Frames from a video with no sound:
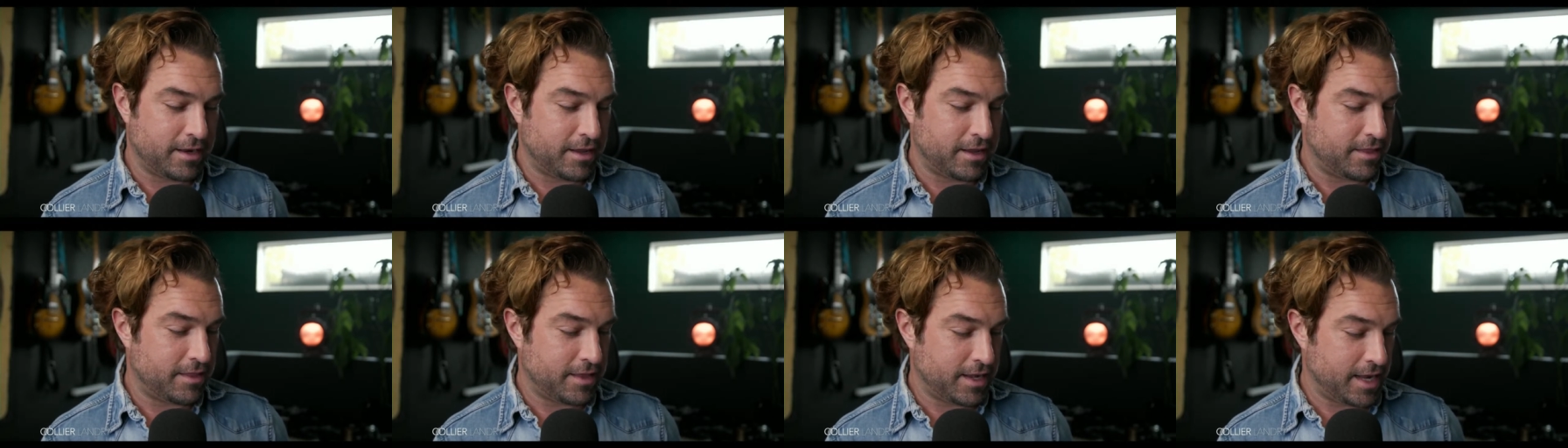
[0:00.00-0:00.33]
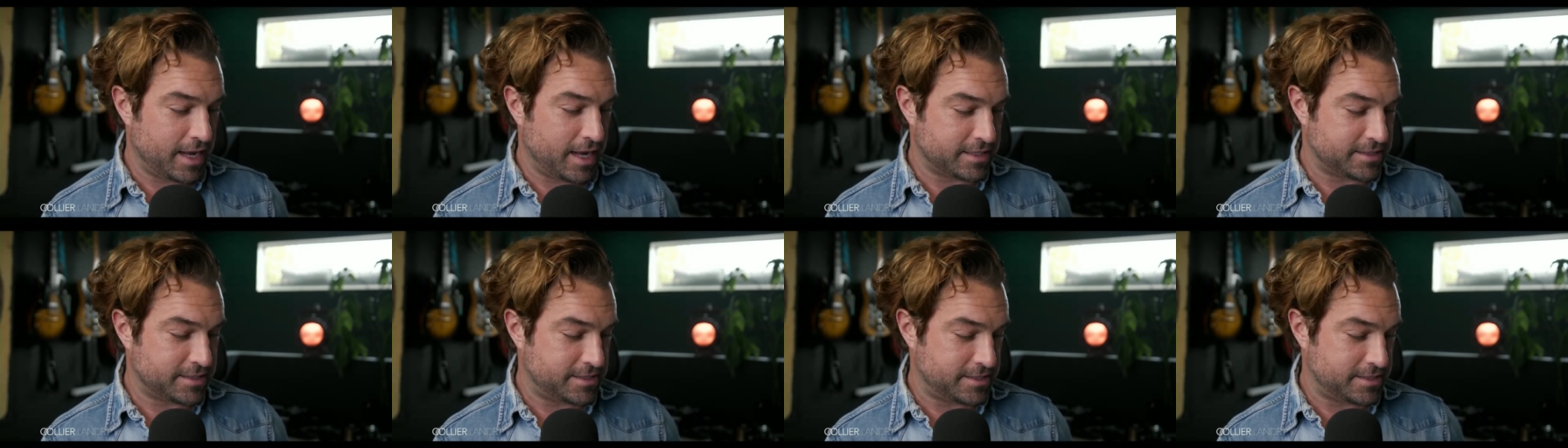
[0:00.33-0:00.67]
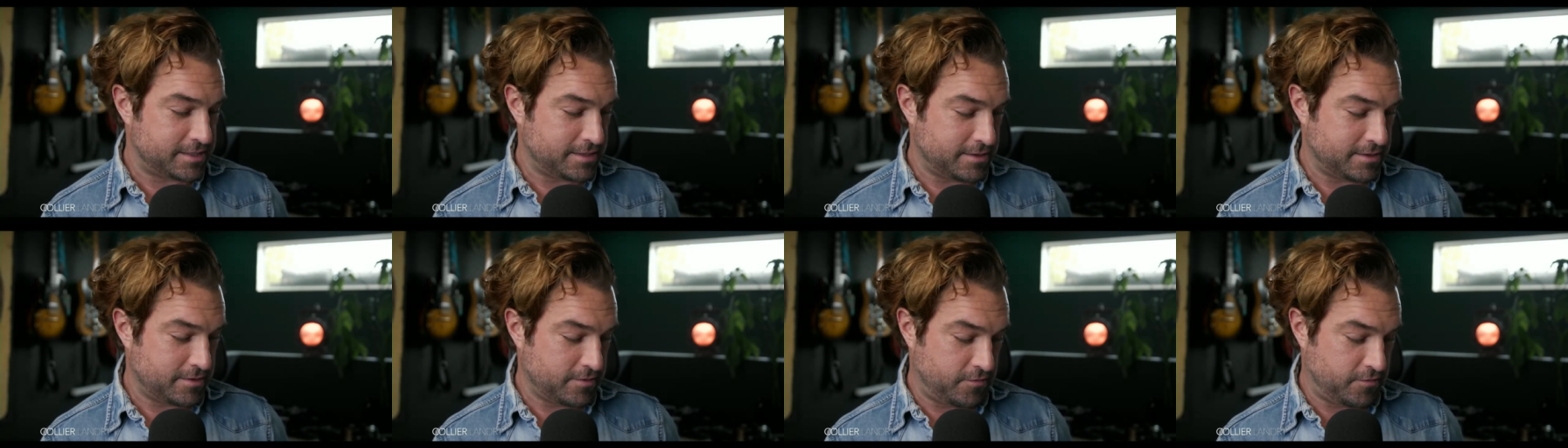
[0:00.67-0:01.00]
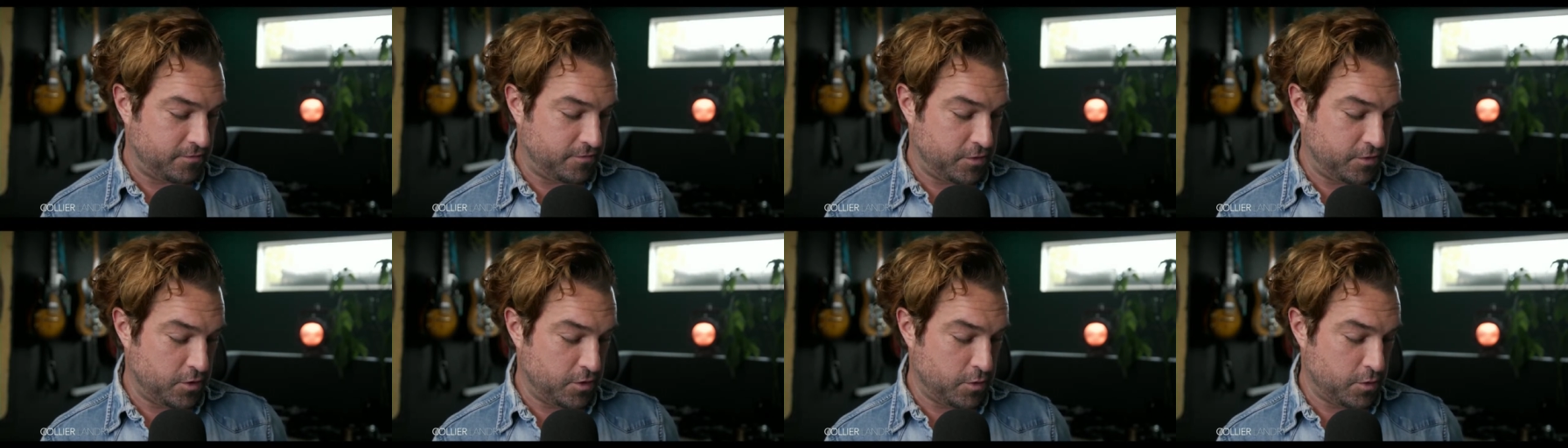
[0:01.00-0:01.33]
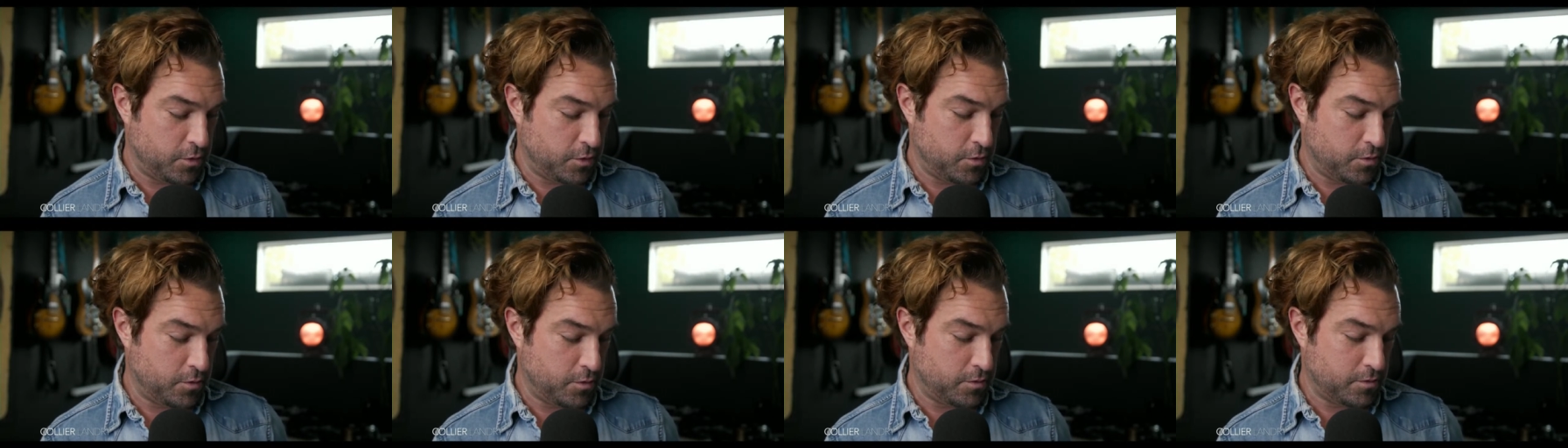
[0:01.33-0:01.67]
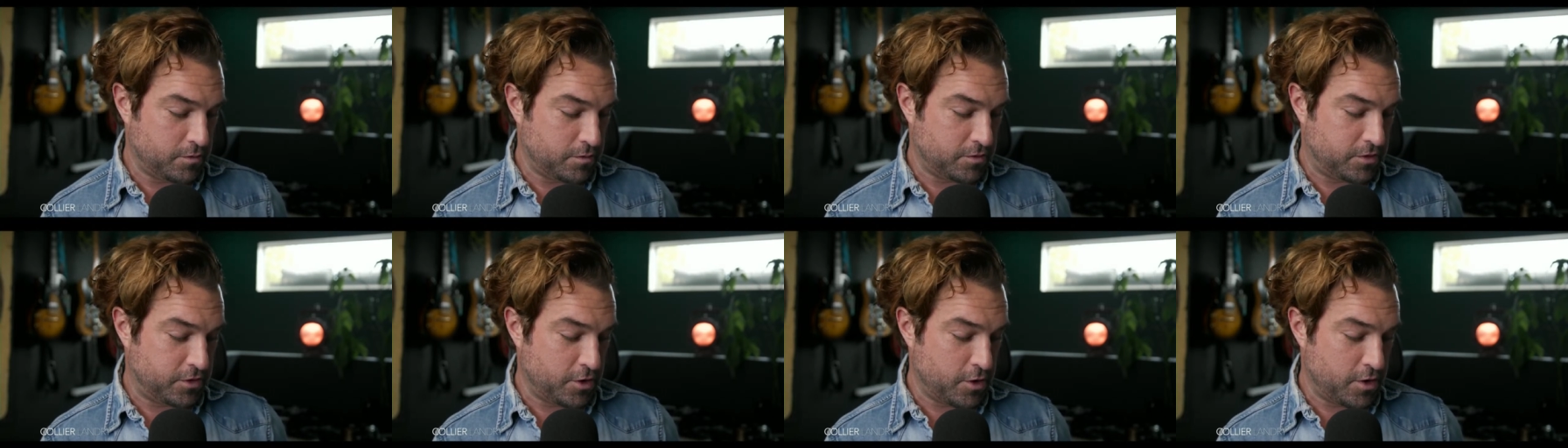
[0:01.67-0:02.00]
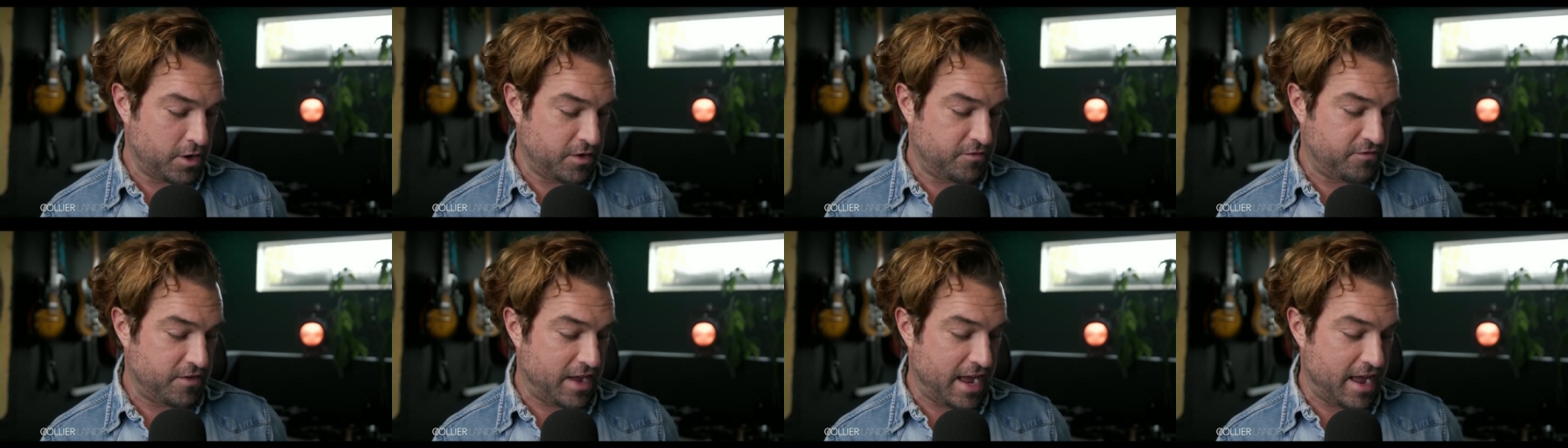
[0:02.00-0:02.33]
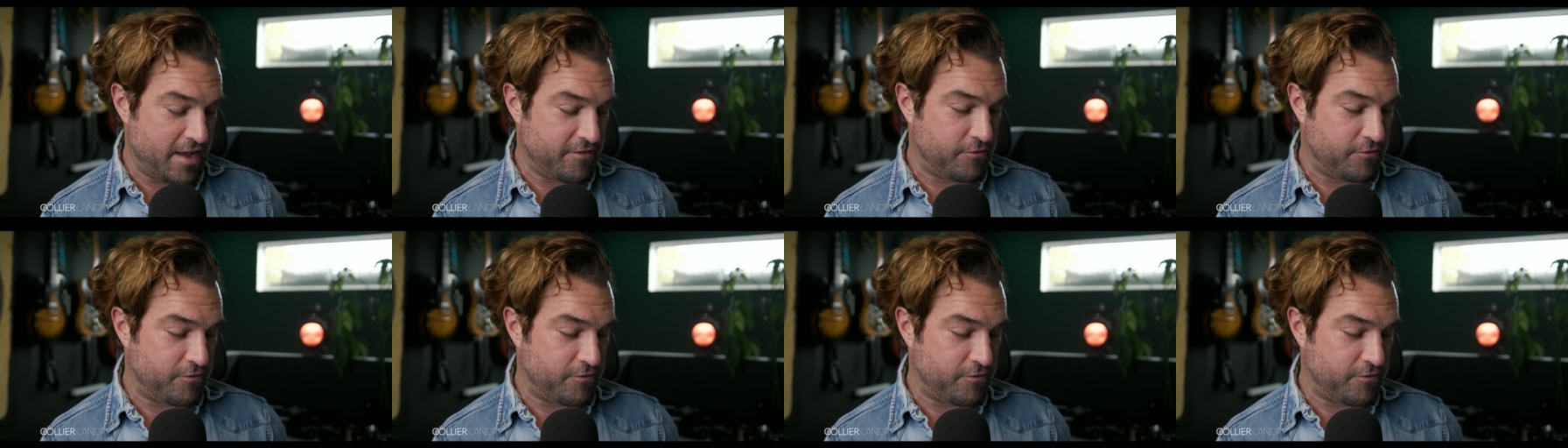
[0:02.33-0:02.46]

the next few 35,